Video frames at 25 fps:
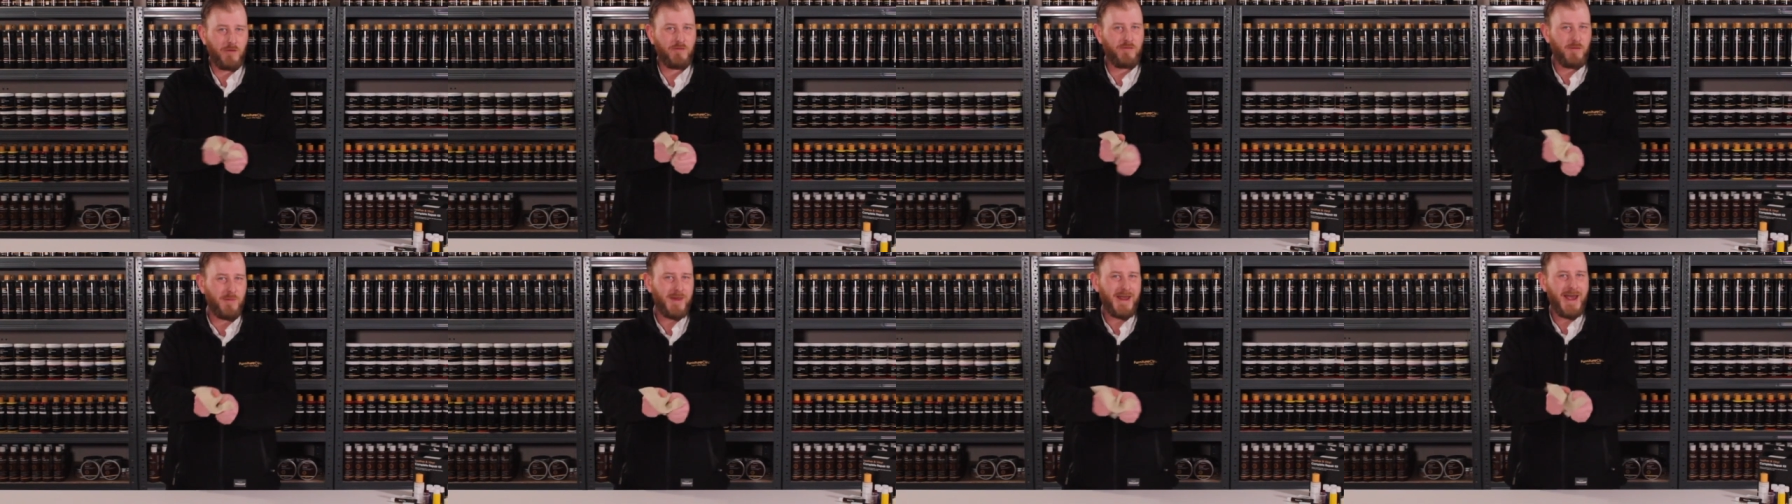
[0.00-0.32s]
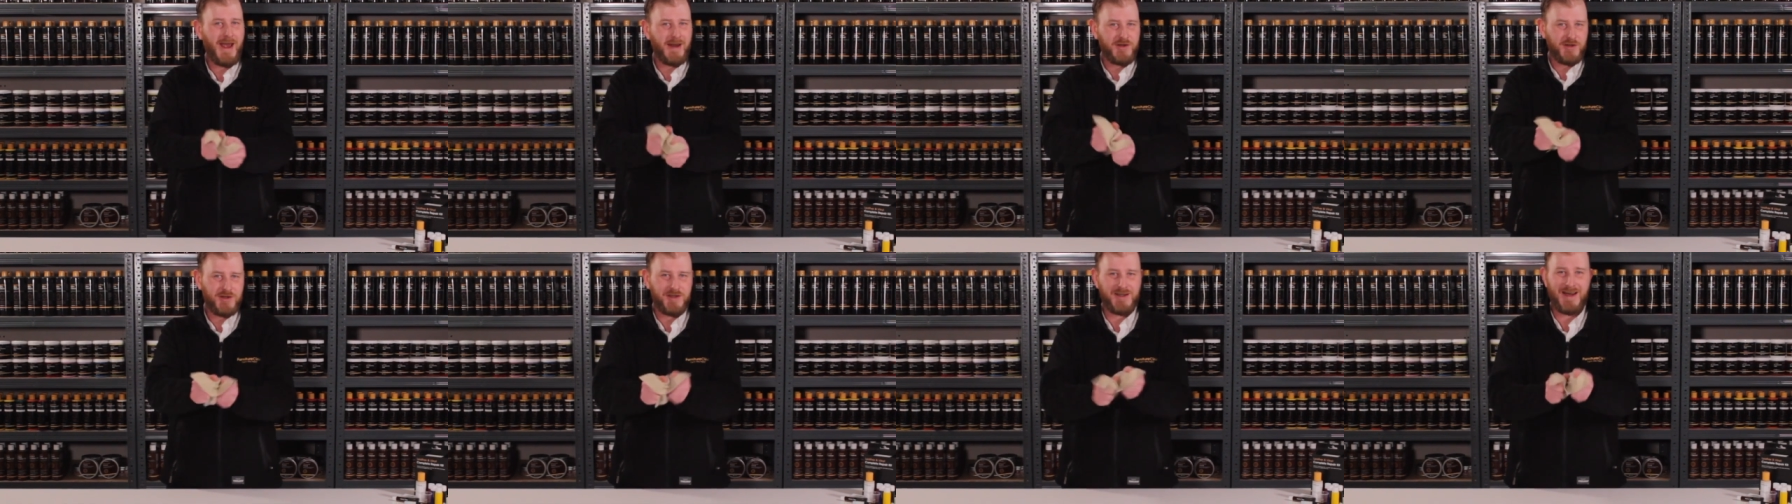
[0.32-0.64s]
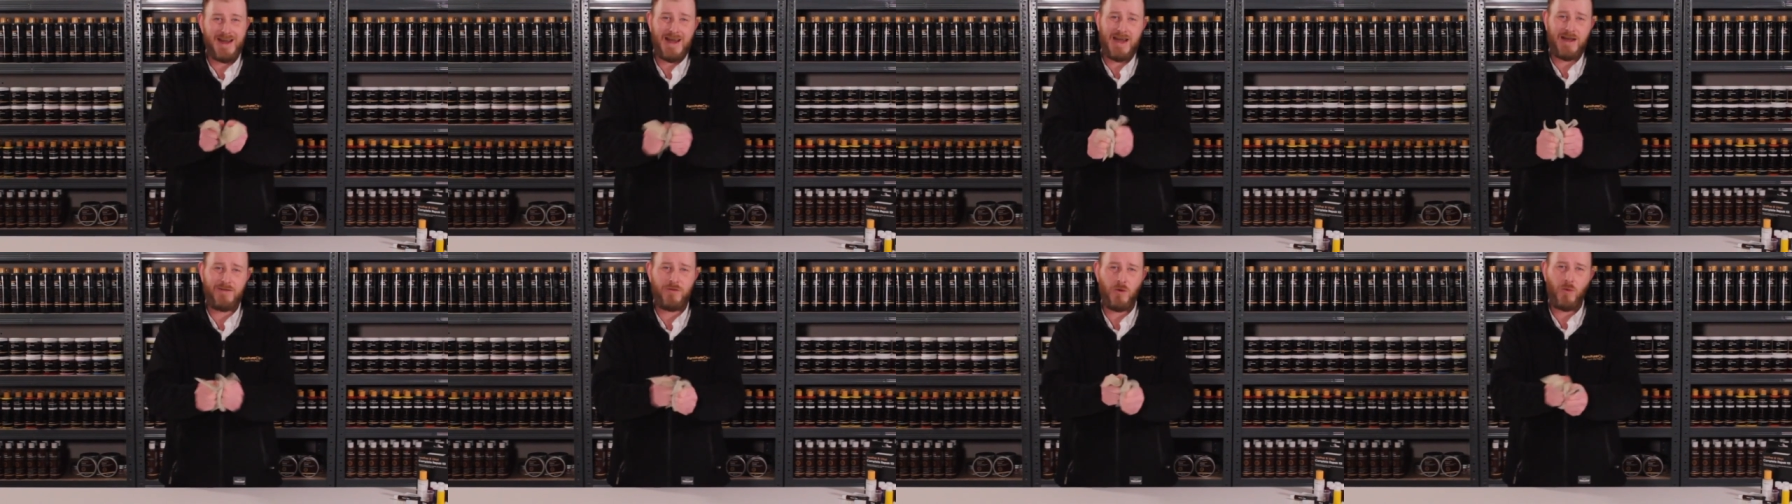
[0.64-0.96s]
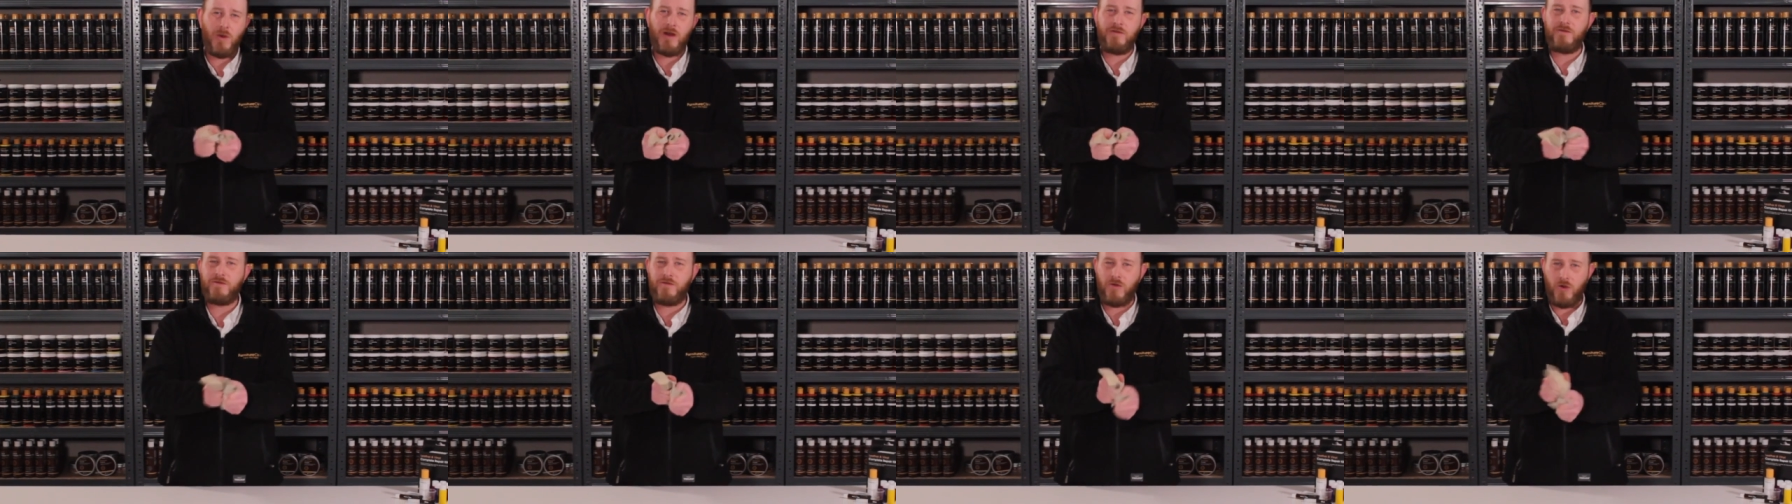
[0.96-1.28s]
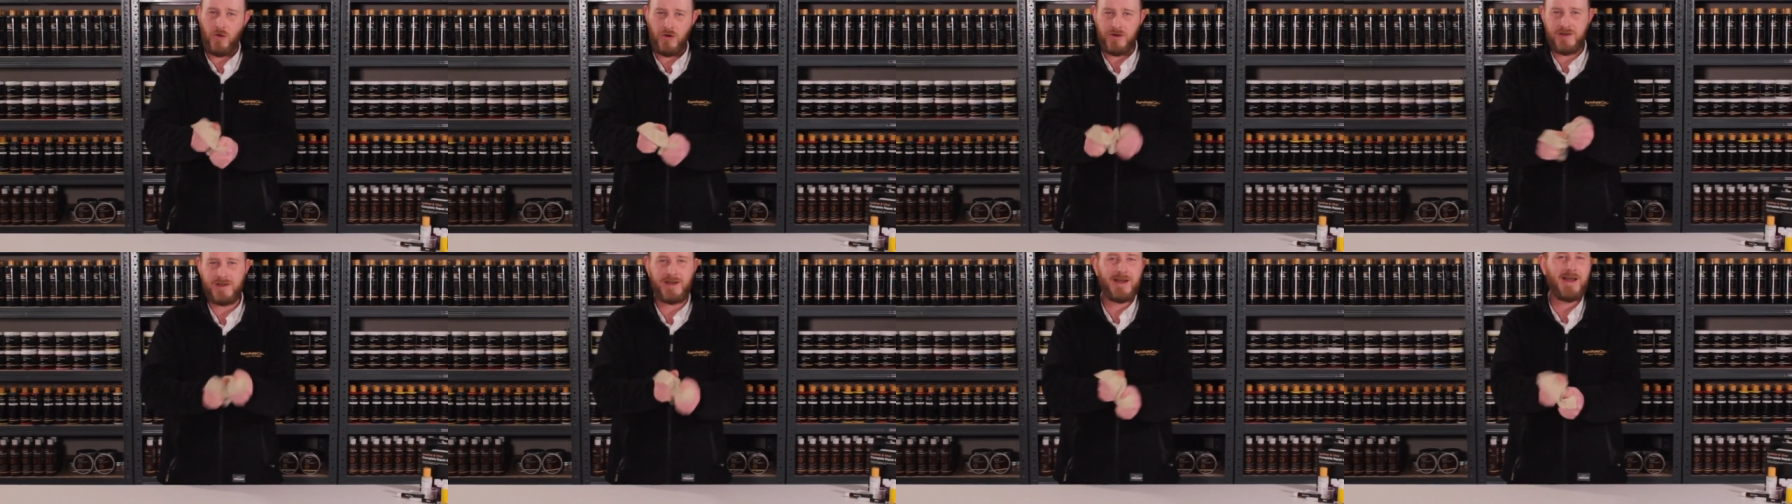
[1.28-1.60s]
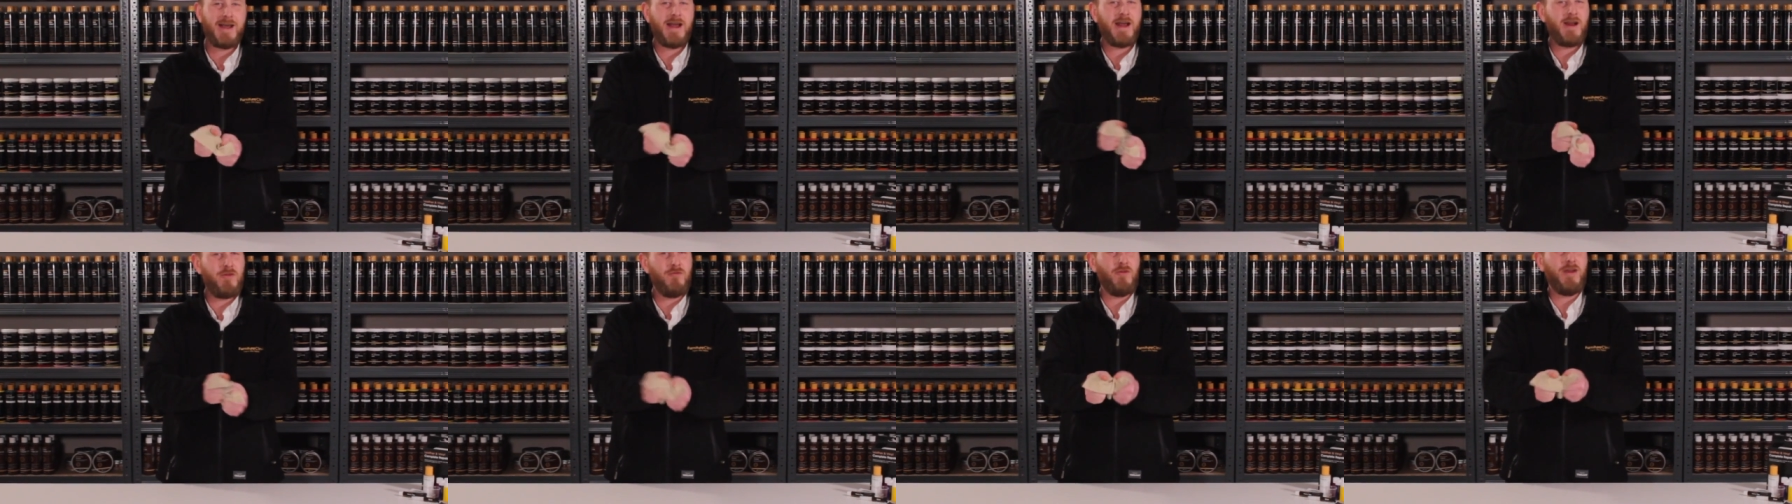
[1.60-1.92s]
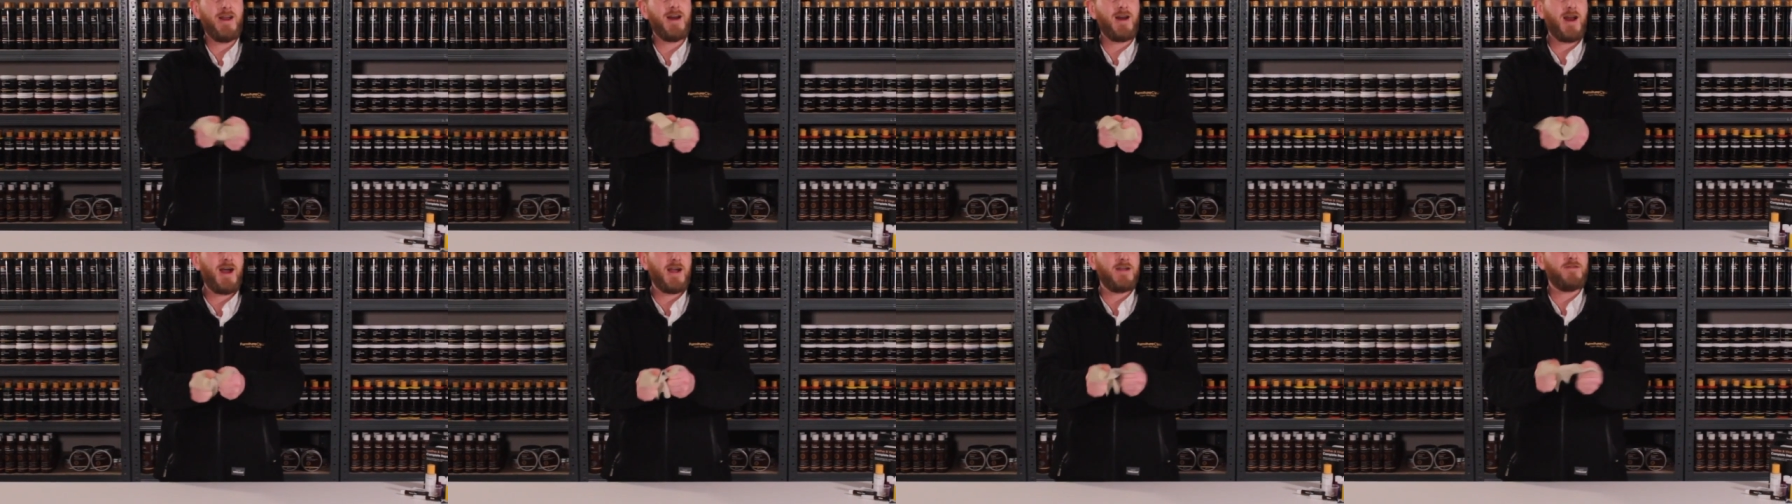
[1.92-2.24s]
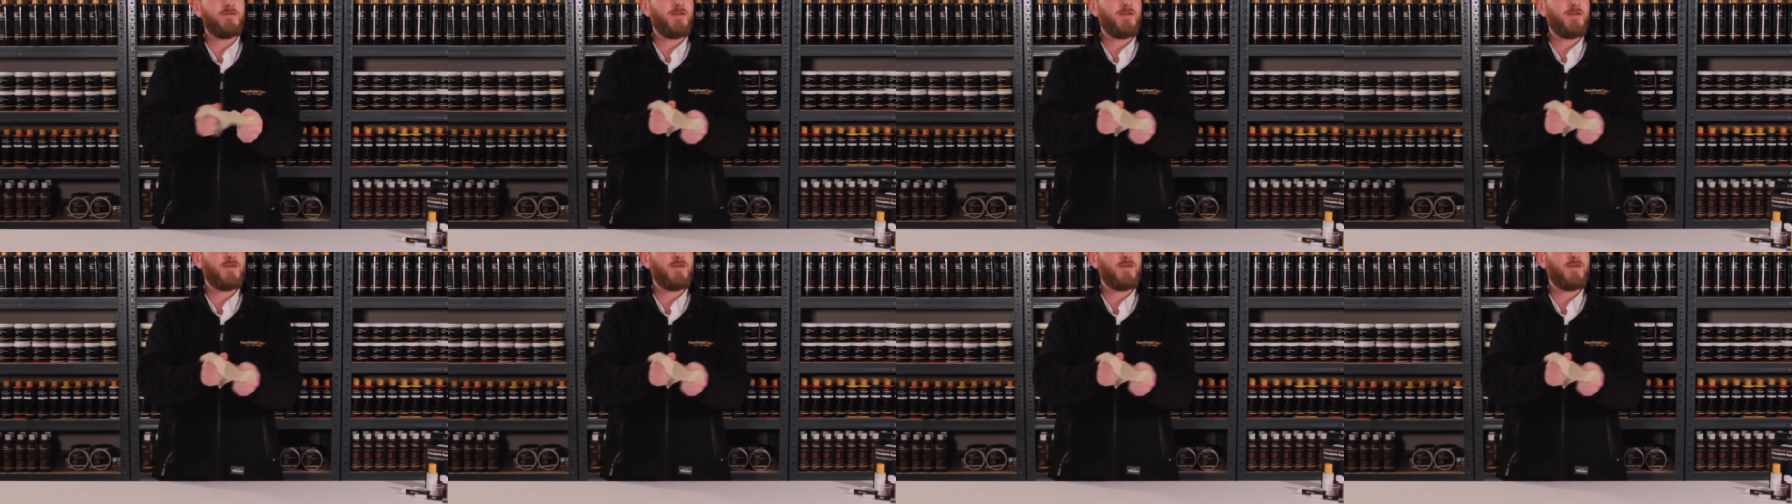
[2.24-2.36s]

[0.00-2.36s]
out from the edges even when forced. In real